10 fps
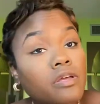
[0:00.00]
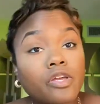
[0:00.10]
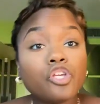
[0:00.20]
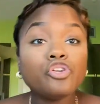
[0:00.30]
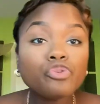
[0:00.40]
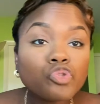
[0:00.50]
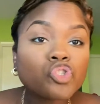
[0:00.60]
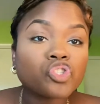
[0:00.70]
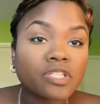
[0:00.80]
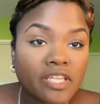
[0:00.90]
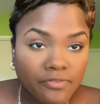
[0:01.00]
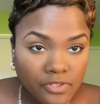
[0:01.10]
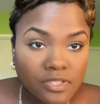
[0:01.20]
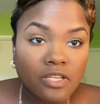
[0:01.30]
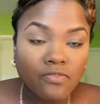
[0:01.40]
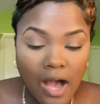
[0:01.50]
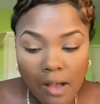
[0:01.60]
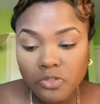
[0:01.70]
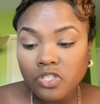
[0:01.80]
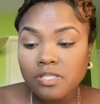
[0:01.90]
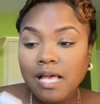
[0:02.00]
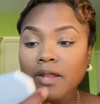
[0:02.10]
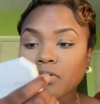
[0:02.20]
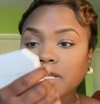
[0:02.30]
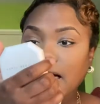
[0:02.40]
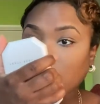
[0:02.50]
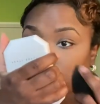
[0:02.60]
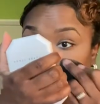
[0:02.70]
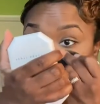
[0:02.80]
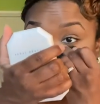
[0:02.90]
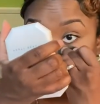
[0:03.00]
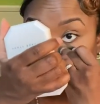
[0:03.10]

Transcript: you should give yourself options. I know a lot of people give